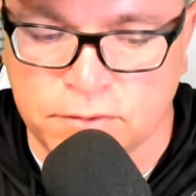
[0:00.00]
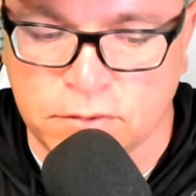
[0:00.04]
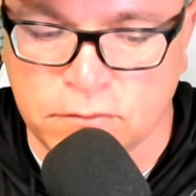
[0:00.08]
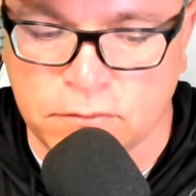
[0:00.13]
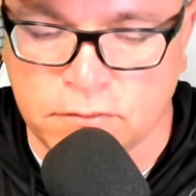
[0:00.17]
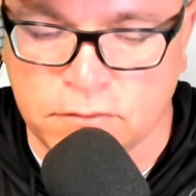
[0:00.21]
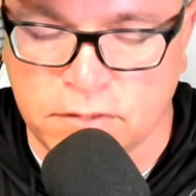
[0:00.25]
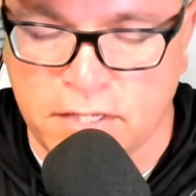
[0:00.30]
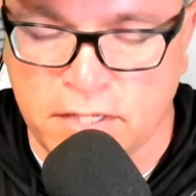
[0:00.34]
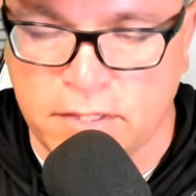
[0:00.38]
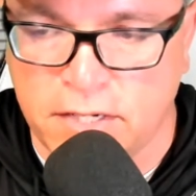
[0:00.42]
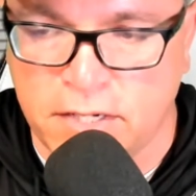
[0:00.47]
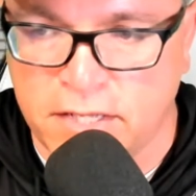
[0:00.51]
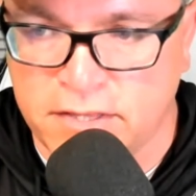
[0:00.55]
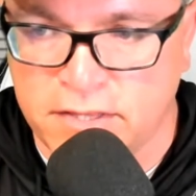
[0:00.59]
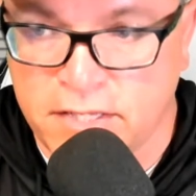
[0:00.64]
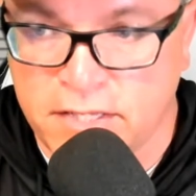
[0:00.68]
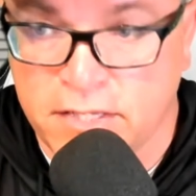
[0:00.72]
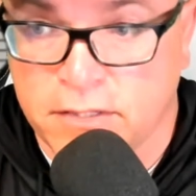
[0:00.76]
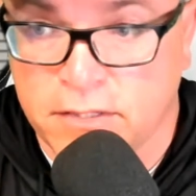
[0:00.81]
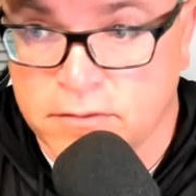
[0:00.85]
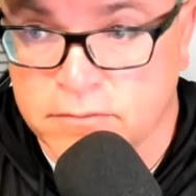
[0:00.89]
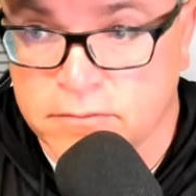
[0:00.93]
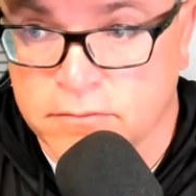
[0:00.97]
So that I
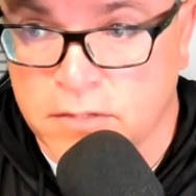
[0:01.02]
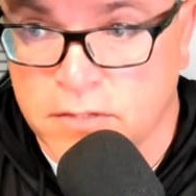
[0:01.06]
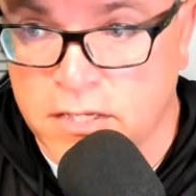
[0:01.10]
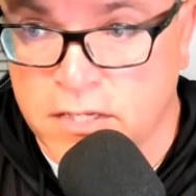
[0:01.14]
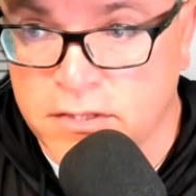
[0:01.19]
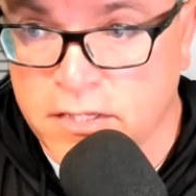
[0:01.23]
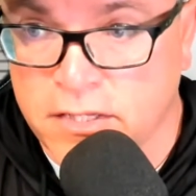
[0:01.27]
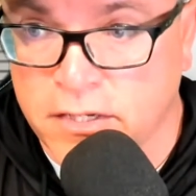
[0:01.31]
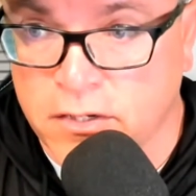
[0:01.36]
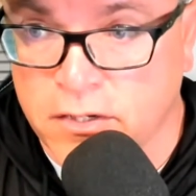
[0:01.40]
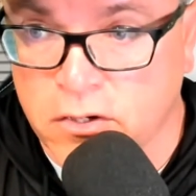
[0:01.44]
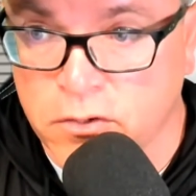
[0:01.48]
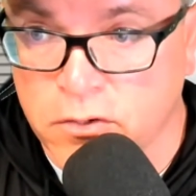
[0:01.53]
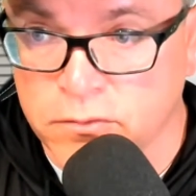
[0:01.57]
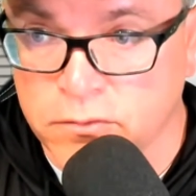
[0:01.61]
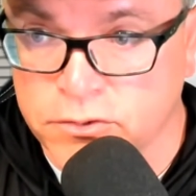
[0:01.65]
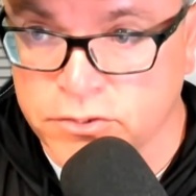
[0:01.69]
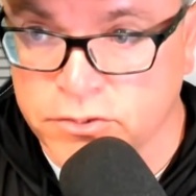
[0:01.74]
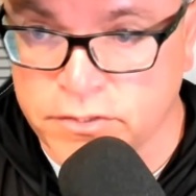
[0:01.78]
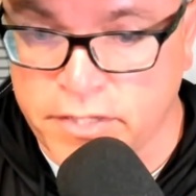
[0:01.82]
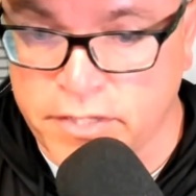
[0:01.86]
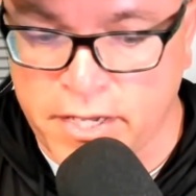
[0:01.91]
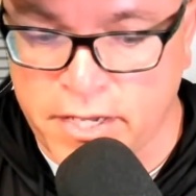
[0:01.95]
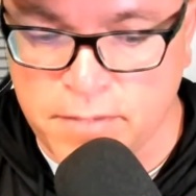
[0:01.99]
think
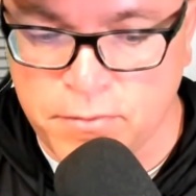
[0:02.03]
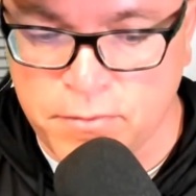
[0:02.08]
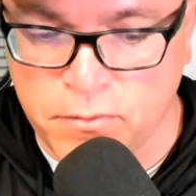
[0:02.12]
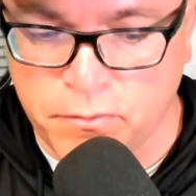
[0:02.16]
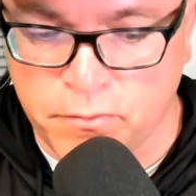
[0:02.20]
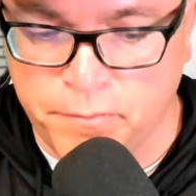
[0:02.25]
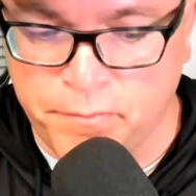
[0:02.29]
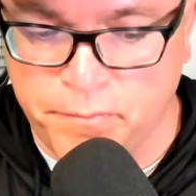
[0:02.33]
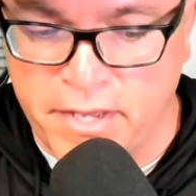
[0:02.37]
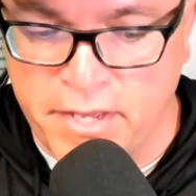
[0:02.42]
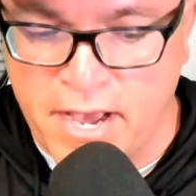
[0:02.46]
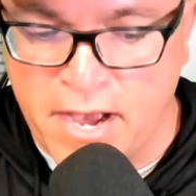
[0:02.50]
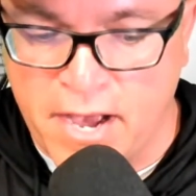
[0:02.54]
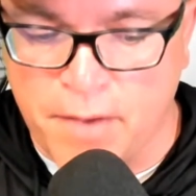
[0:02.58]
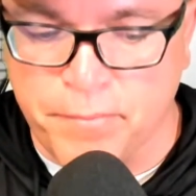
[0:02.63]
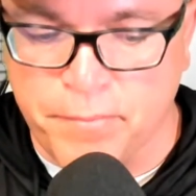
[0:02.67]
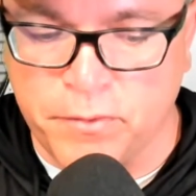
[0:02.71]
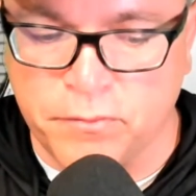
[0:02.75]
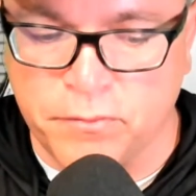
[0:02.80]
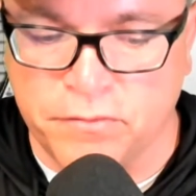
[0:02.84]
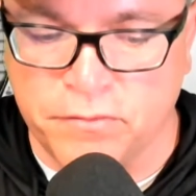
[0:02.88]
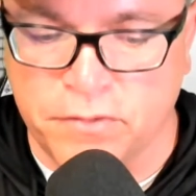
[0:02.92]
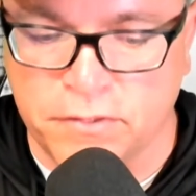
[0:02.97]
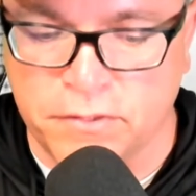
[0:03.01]
Coach Amy would be
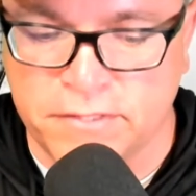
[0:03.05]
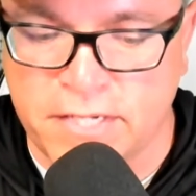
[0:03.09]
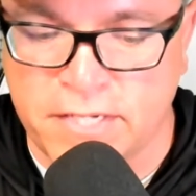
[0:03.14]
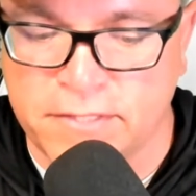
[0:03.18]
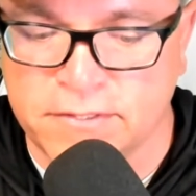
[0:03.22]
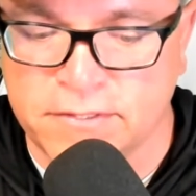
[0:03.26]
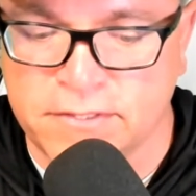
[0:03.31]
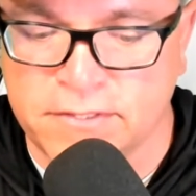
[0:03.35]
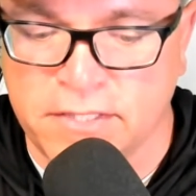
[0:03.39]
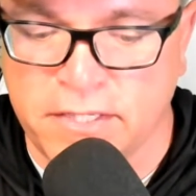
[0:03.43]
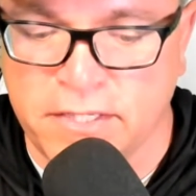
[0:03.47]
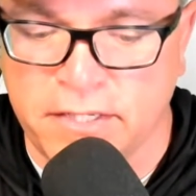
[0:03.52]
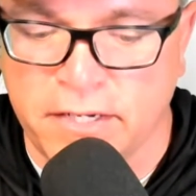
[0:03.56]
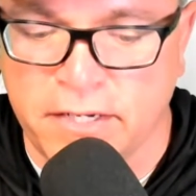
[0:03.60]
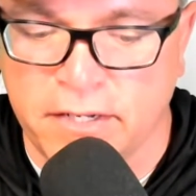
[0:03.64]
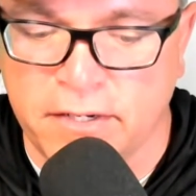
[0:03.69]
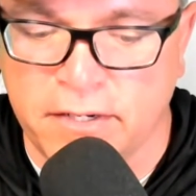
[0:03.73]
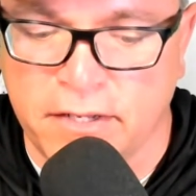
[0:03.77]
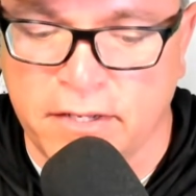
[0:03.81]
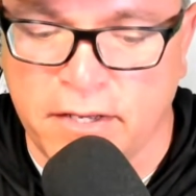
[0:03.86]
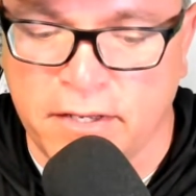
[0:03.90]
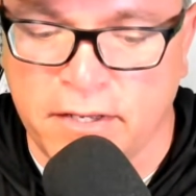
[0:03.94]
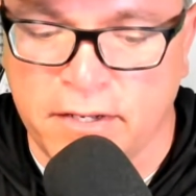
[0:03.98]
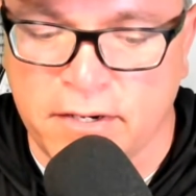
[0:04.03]
happy with the 10
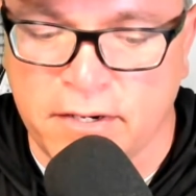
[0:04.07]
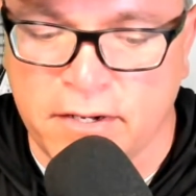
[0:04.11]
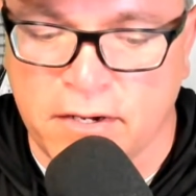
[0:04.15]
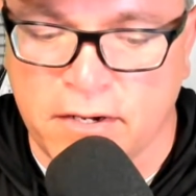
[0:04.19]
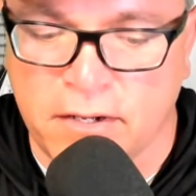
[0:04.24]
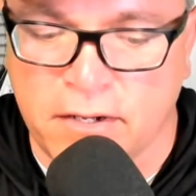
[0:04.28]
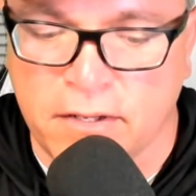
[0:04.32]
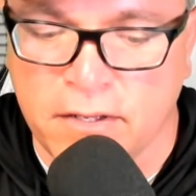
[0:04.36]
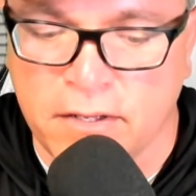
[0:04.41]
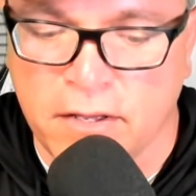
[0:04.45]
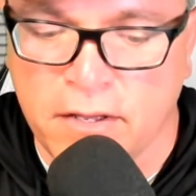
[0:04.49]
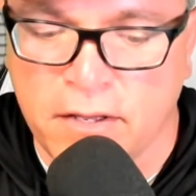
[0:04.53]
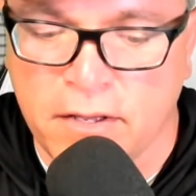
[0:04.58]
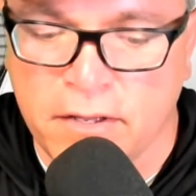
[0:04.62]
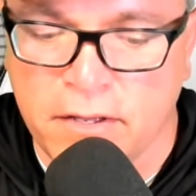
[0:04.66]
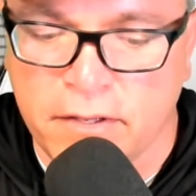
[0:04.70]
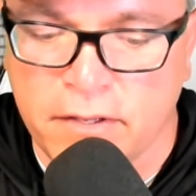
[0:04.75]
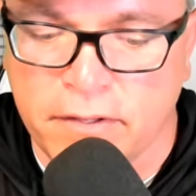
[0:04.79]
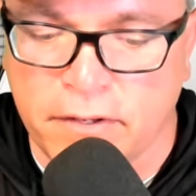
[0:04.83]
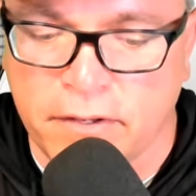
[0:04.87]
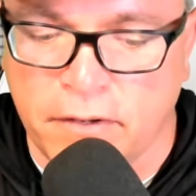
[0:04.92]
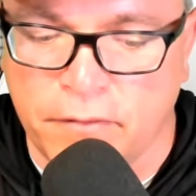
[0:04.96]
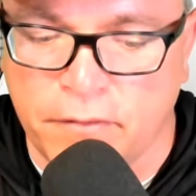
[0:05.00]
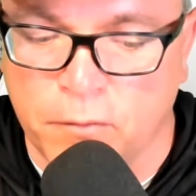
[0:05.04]
seed, and
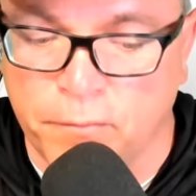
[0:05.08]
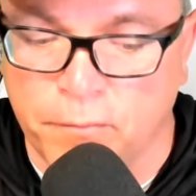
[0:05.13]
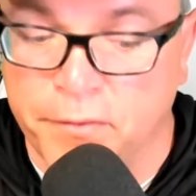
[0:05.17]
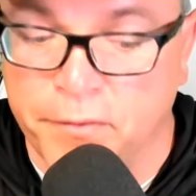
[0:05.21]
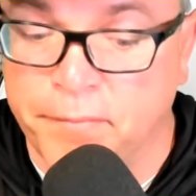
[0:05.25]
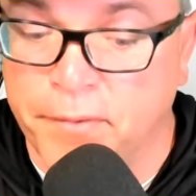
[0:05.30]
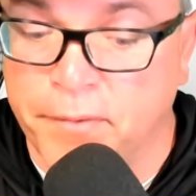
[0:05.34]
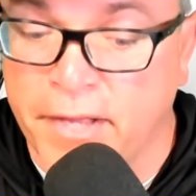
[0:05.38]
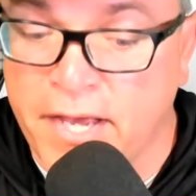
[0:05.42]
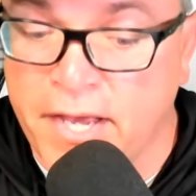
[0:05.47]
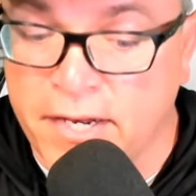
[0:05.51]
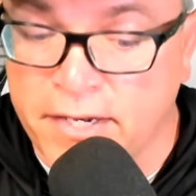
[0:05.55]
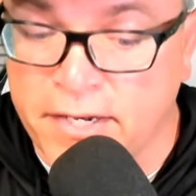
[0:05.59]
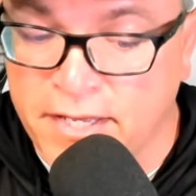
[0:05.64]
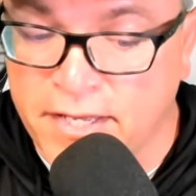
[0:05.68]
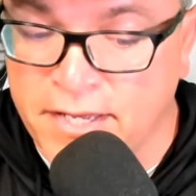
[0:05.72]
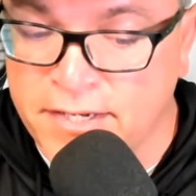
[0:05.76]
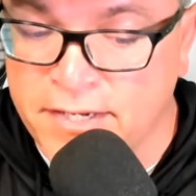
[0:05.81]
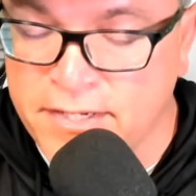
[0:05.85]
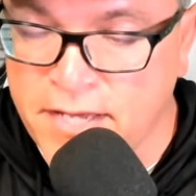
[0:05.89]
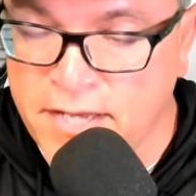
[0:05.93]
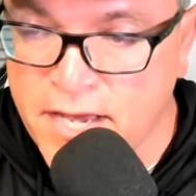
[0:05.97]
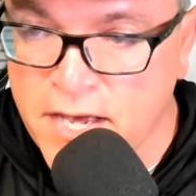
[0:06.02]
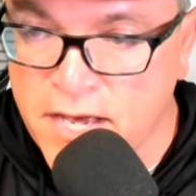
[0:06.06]
they'll be playing
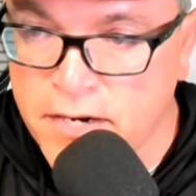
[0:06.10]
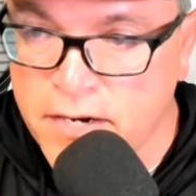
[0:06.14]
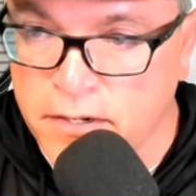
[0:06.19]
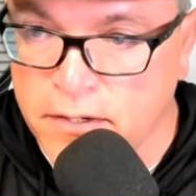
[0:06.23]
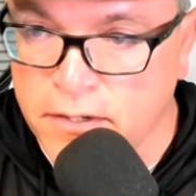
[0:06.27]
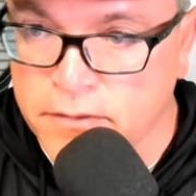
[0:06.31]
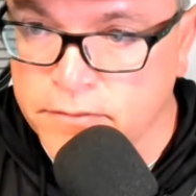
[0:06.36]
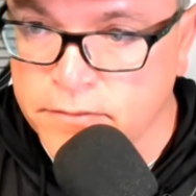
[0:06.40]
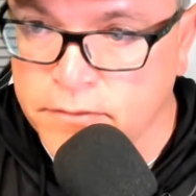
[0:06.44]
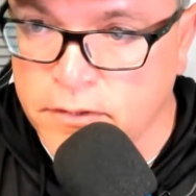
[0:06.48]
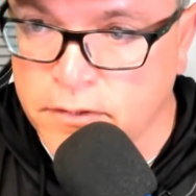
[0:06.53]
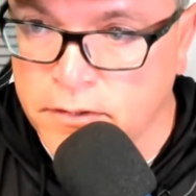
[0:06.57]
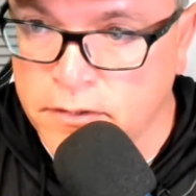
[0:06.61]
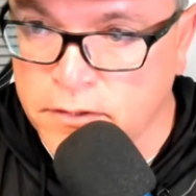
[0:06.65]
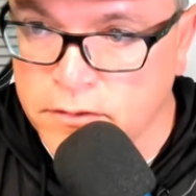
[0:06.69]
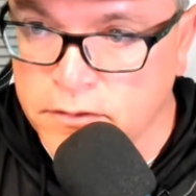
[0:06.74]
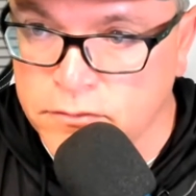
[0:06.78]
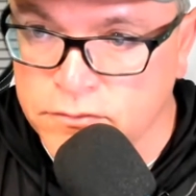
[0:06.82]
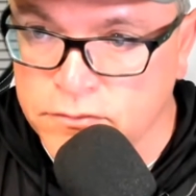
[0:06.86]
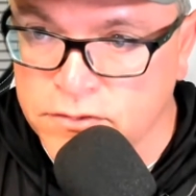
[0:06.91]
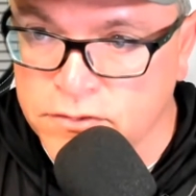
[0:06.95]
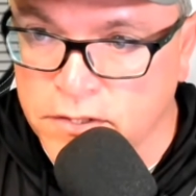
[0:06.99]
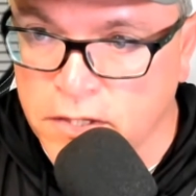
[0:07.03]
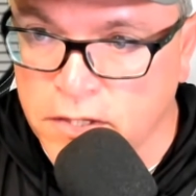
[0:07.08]
Indiana,
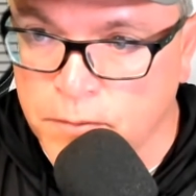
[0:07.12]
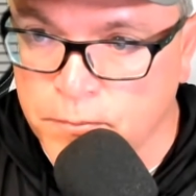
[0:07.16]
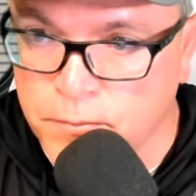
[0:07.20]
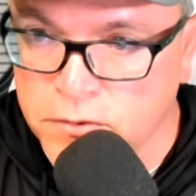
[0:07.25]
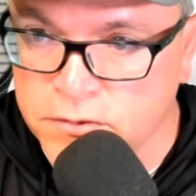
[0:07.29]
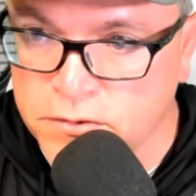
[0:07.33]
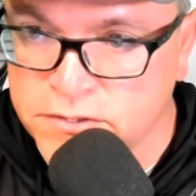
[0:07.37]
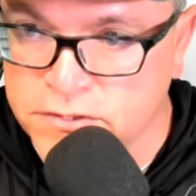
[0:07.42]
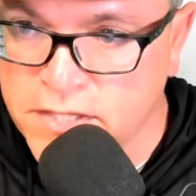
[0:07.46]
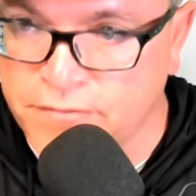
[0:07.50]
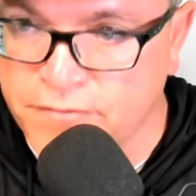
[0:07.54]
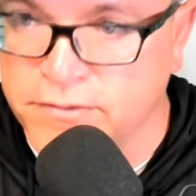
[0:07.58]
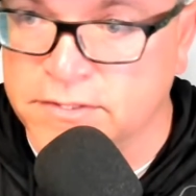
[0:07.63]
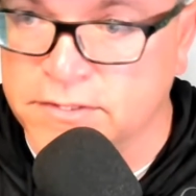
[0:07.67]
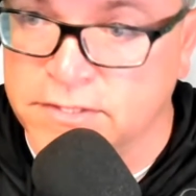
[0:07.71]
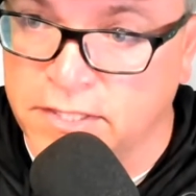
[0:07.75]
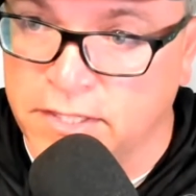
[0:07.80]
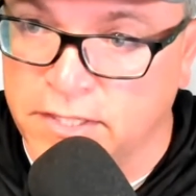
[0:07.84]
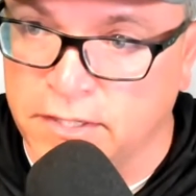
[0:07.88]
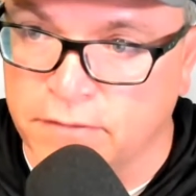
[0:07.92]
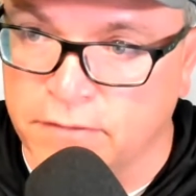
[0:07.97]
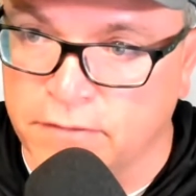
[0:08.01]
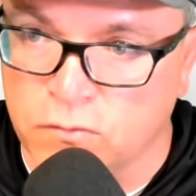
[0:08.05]
who's the number 7 seed.